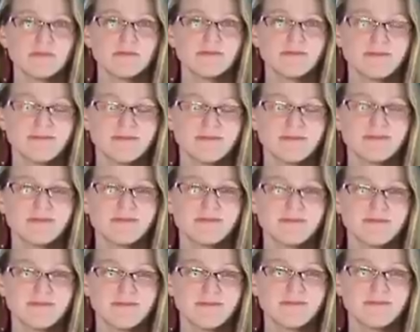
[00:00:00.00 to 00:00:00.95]

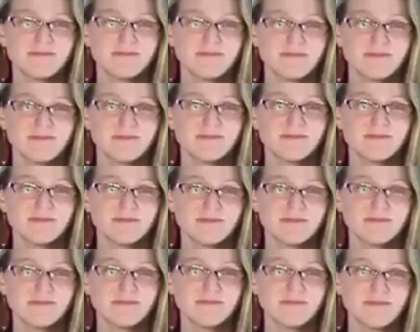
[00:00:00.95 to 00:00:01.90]

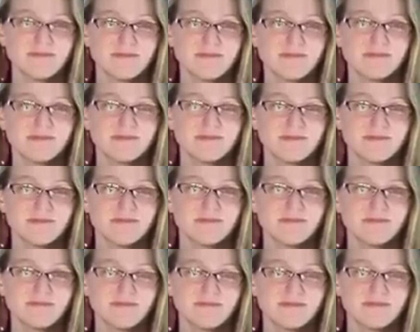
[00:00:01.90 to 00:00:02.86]

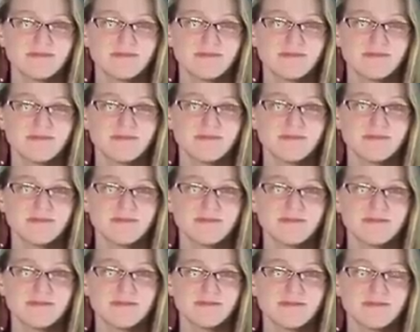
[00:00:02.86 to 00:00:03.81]

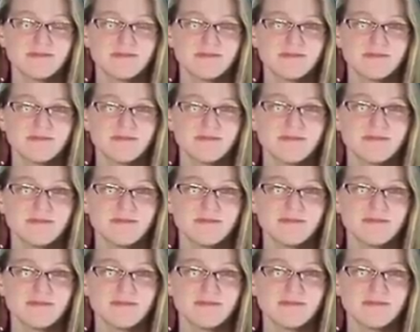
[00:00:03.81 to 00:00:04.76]

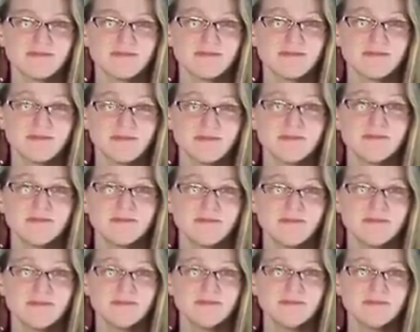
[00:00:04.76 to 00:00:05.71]

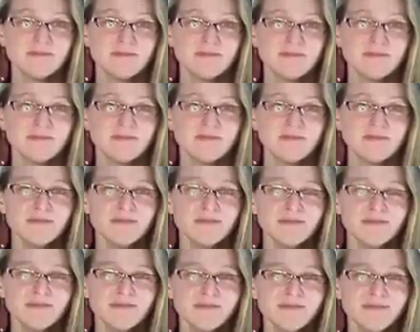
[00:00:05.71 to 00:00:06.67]

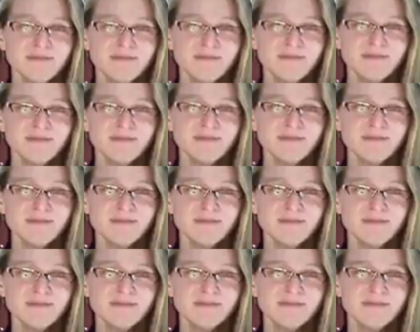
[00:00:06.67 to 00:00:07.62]

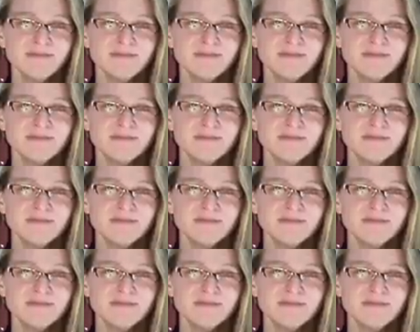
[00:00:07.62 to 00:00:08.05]
No words are spoken by the person on screen.